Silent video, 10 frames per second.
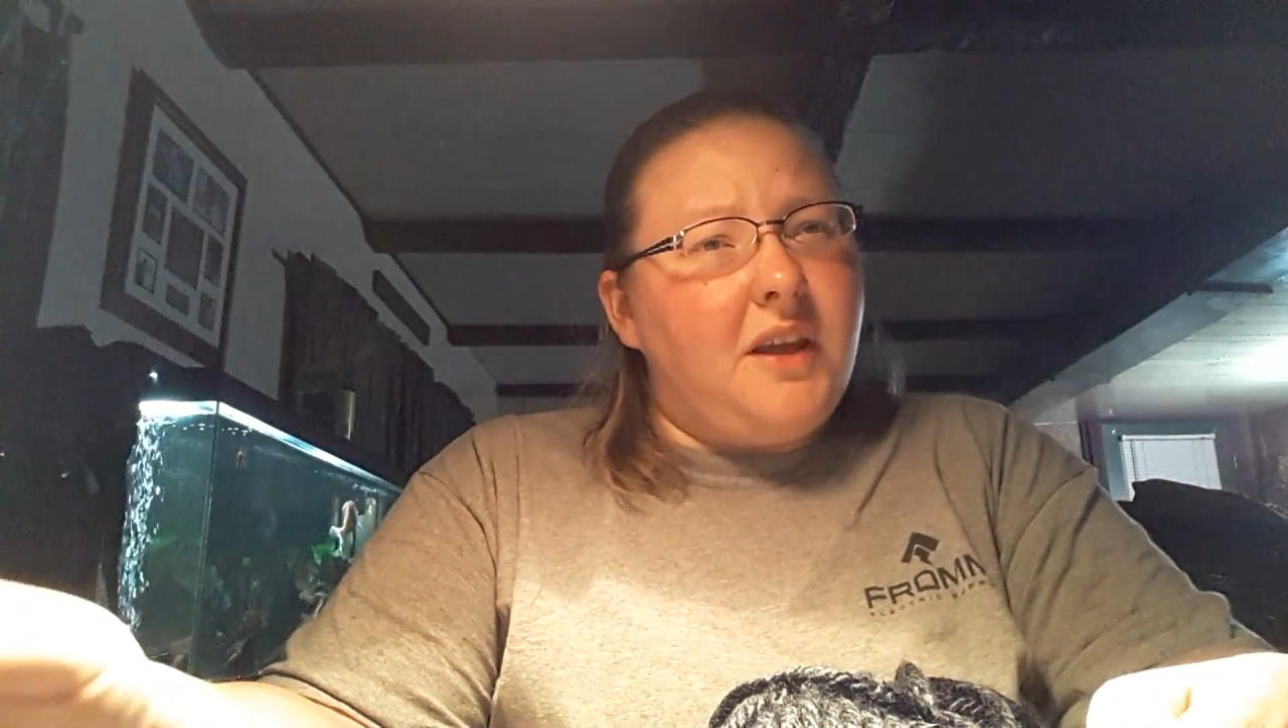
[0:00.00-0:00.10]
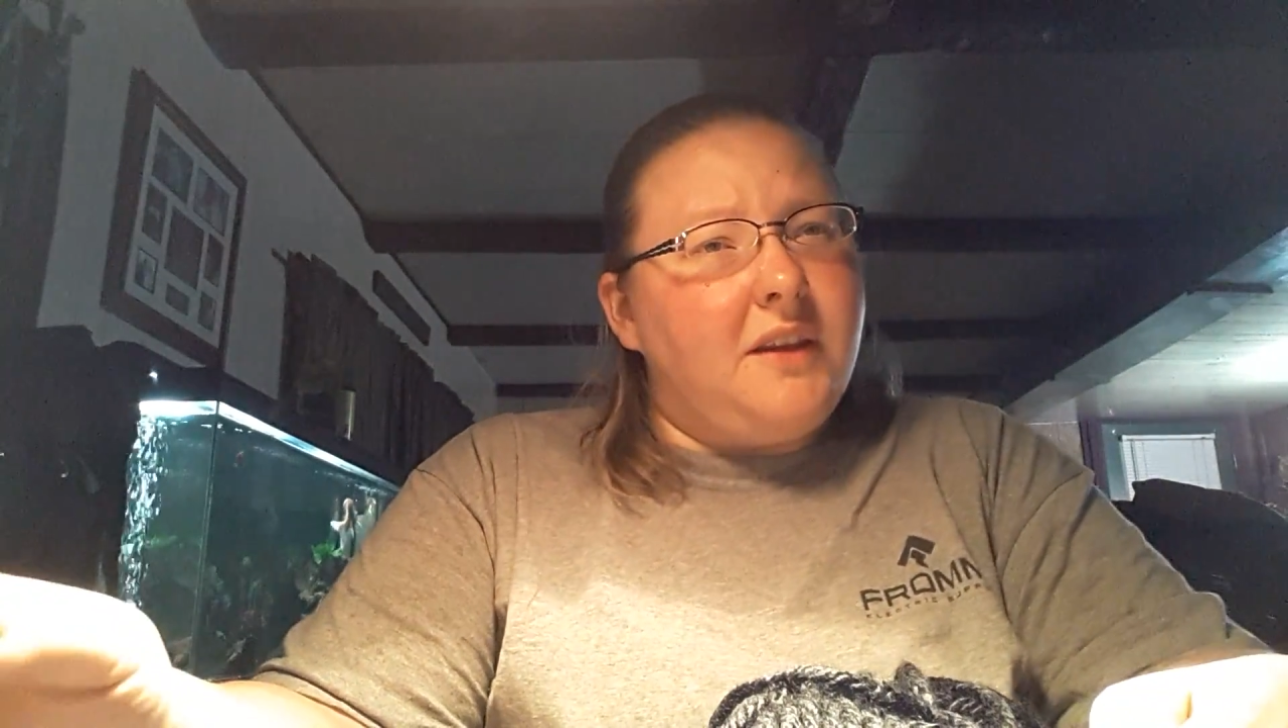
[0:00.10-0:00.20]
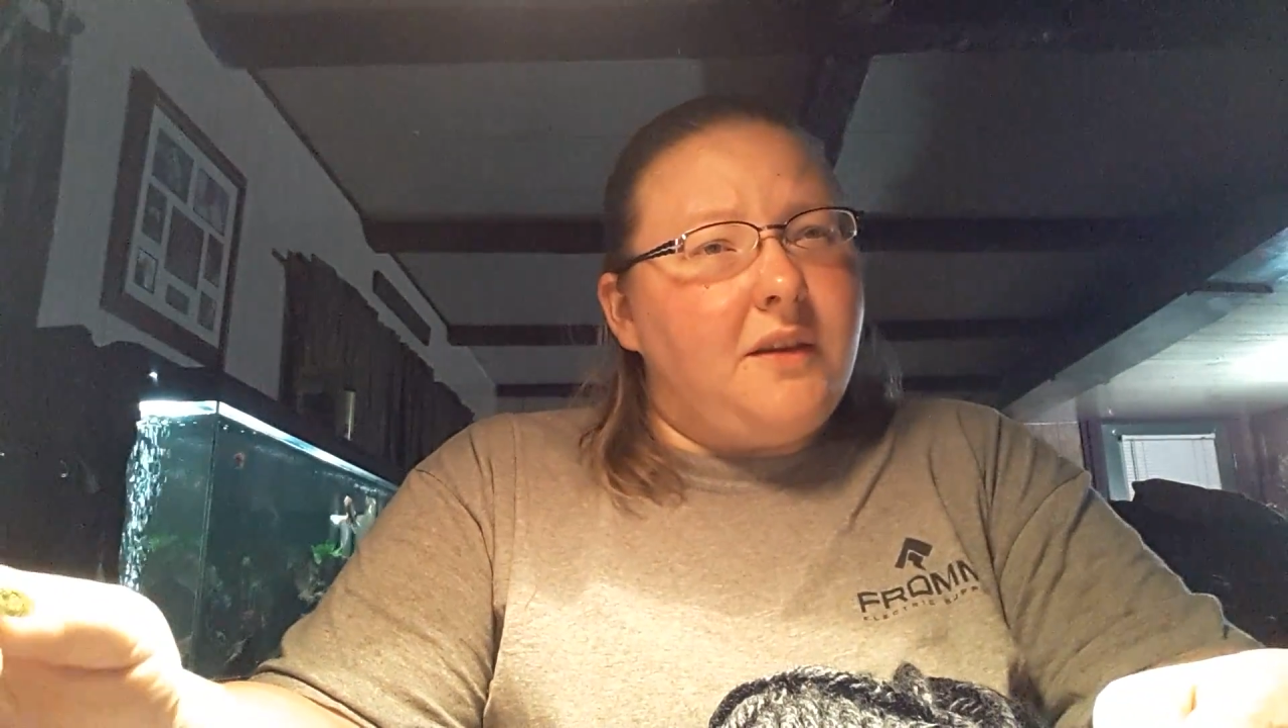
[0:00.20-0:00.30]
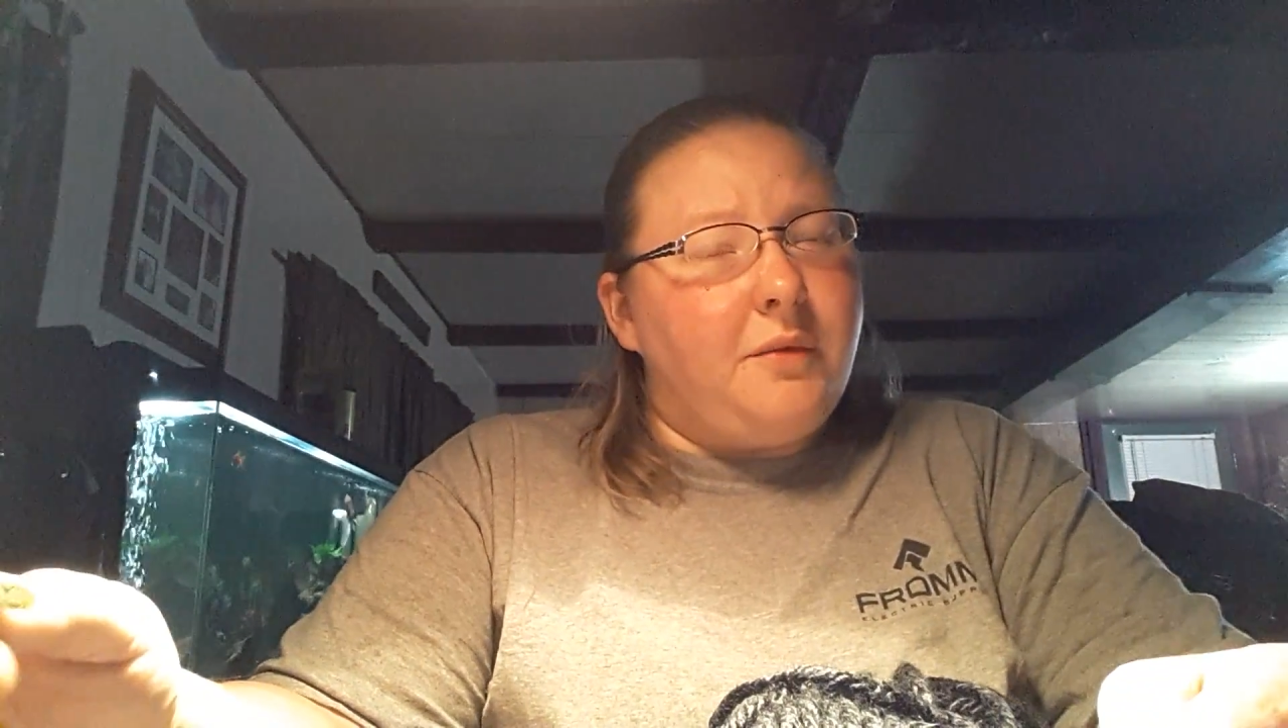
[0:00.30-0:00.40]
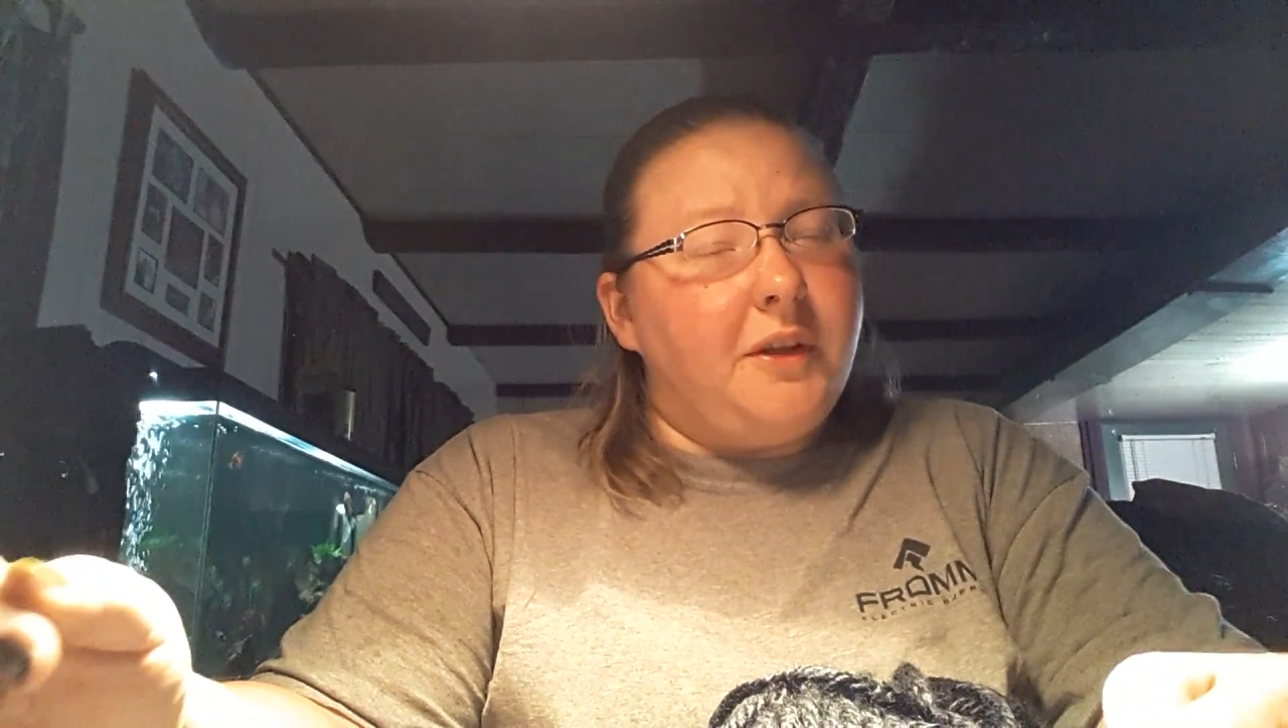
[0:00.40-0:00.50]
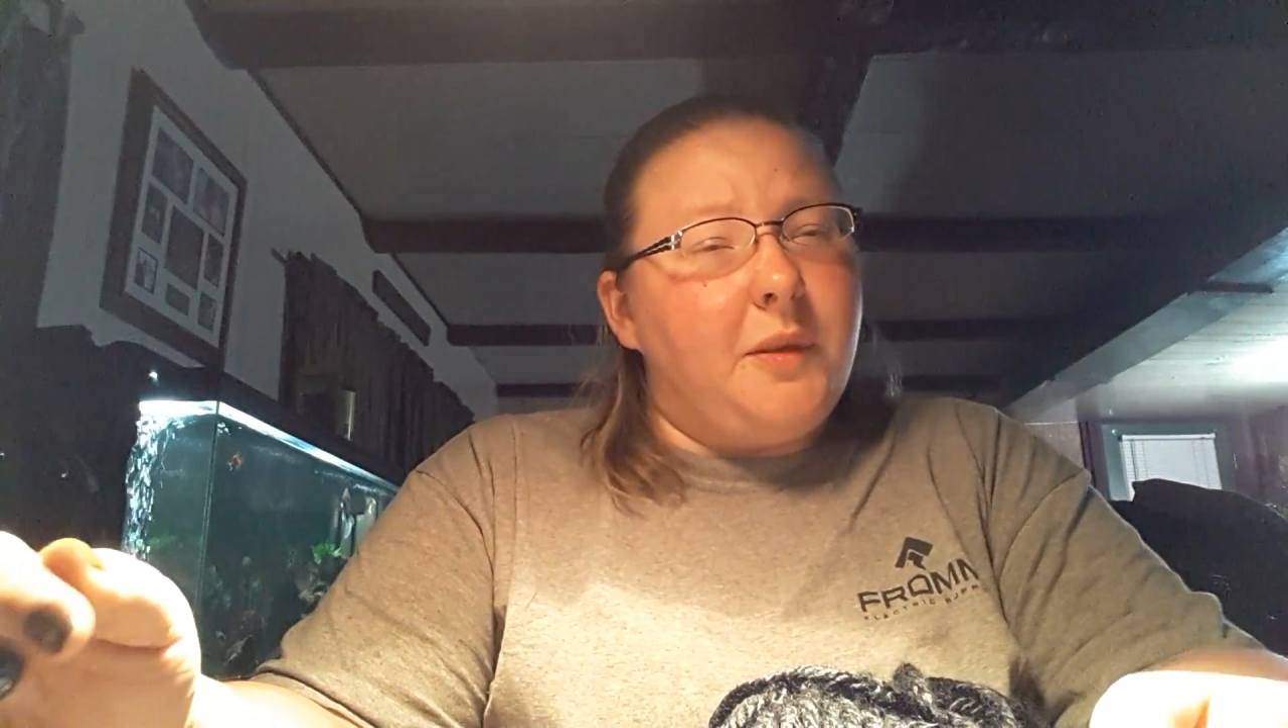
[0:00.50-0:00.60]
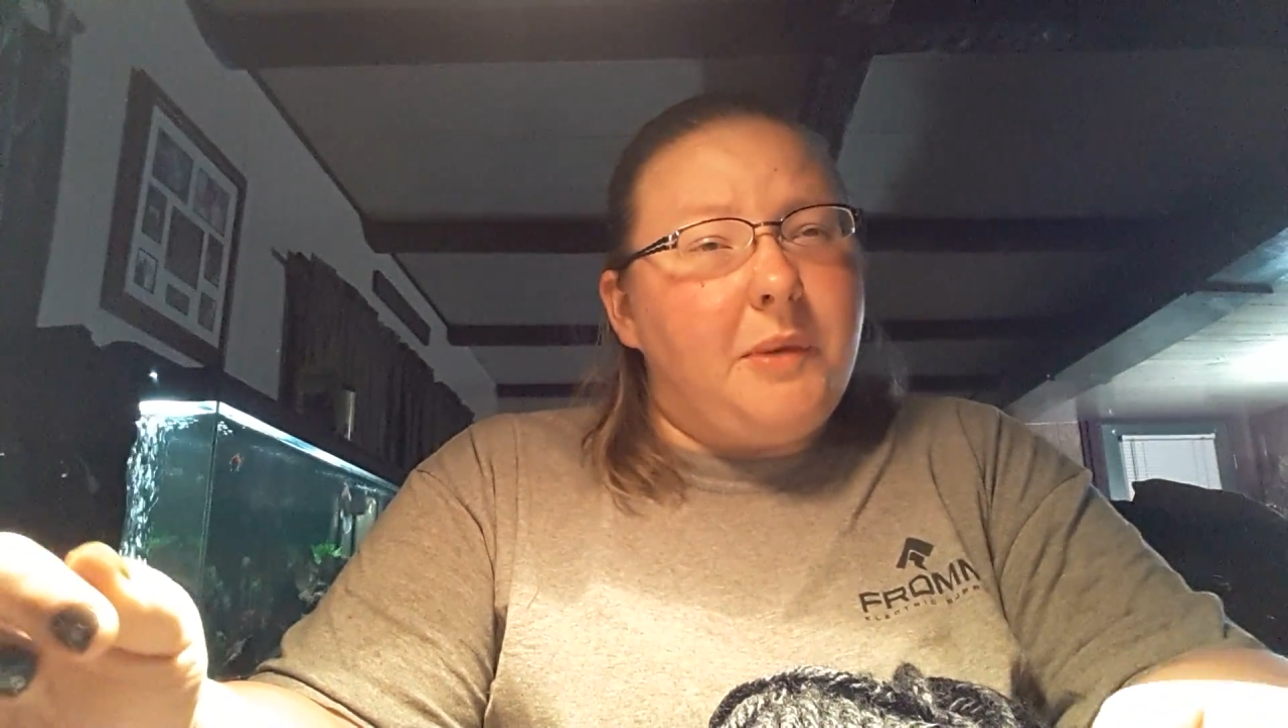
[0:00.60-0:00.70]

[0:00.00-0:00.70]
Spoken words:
get the really